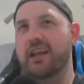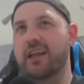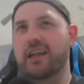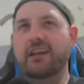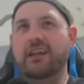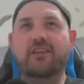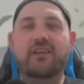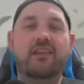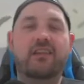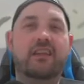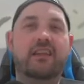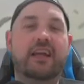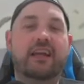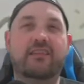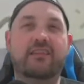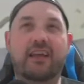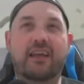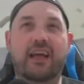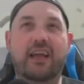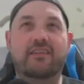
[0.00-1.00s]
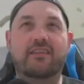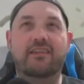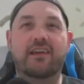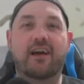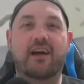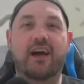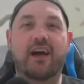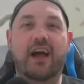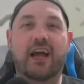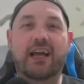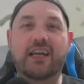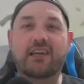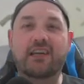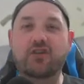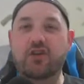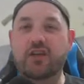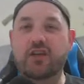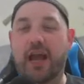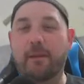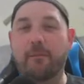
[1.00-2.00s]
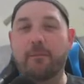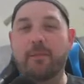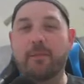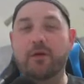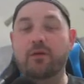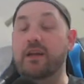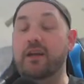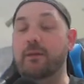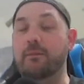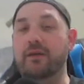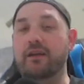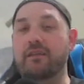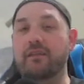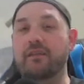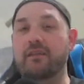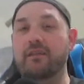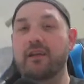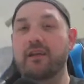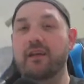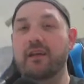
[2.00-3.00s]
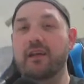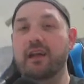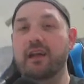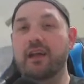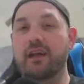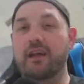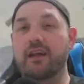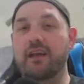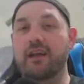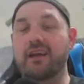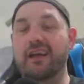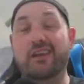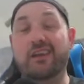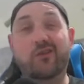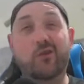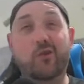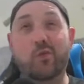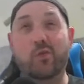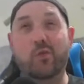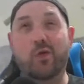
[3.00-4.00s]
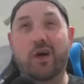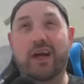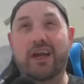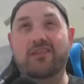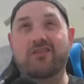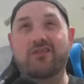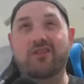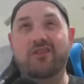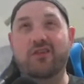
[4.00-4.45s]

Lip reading: The interesting thing is that I guess you can build it a bit in two ways.